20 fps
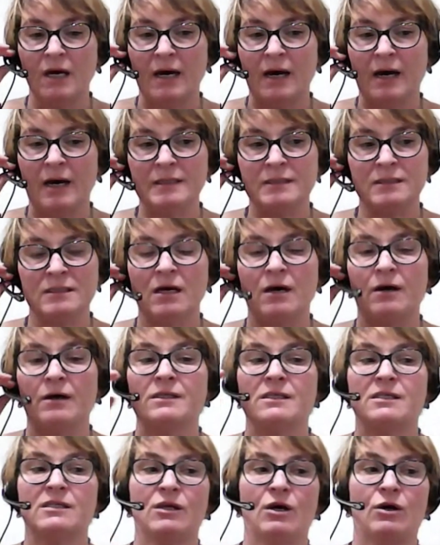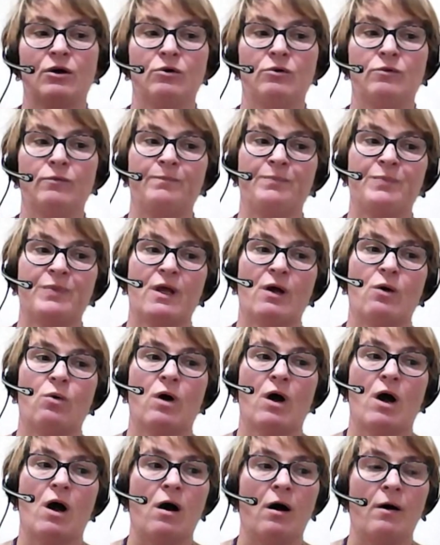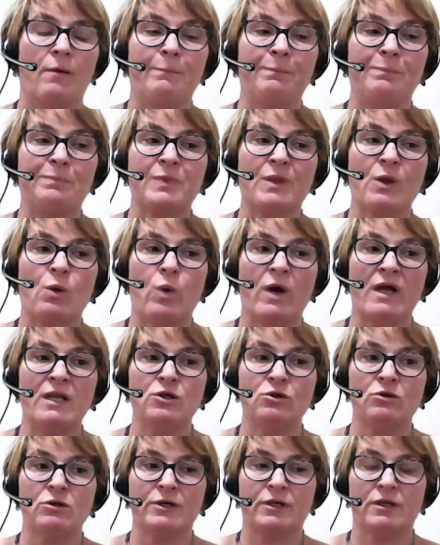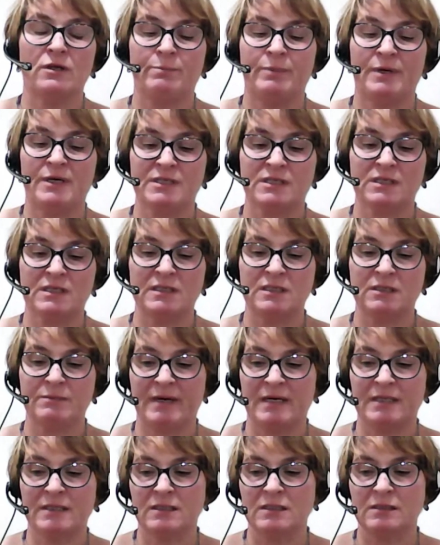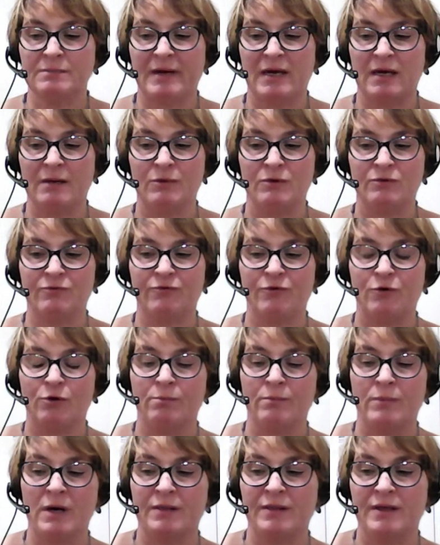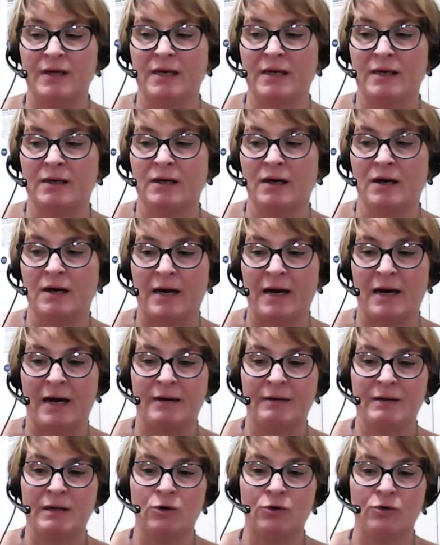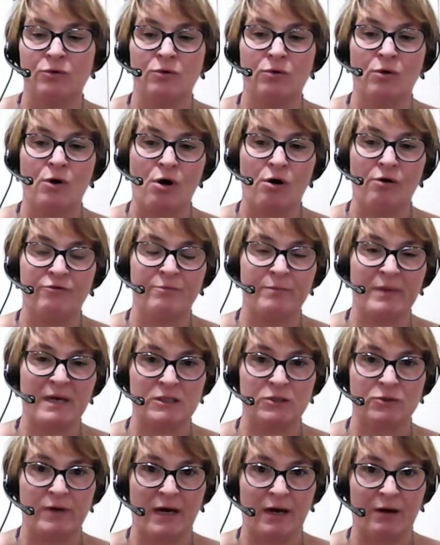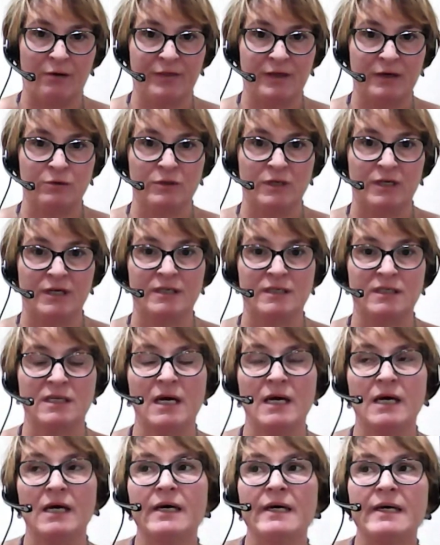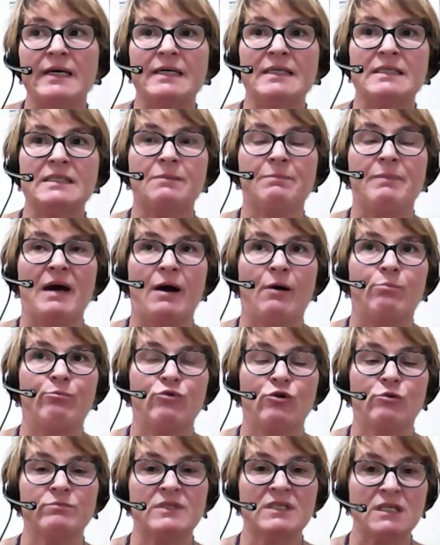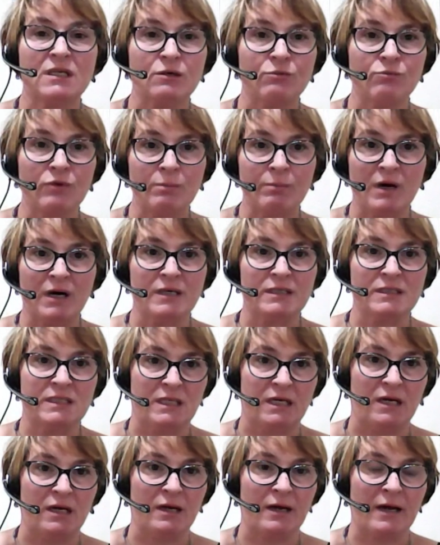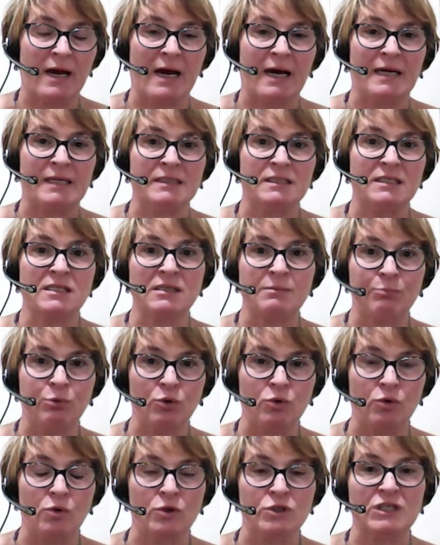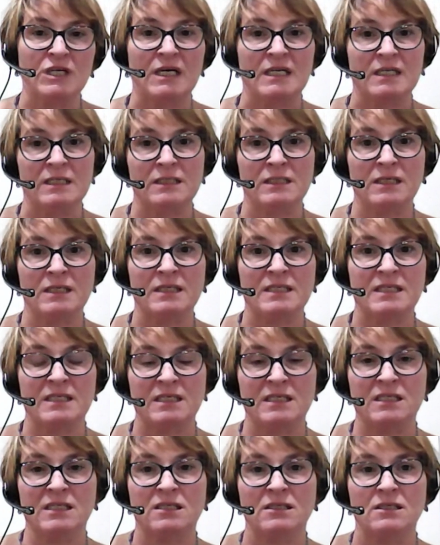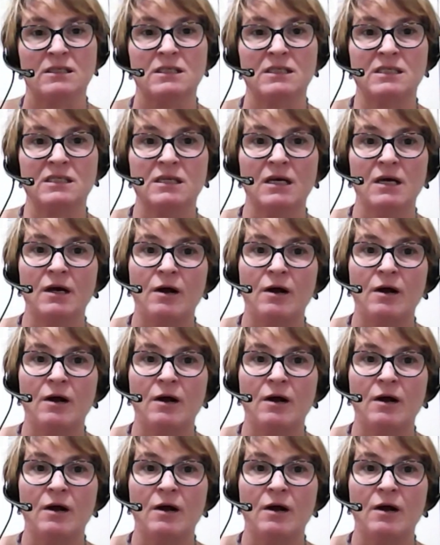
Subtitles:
And when you're looking at personal independence payment from the angle of mental health illness, it's about prompting and reminding and support and assistance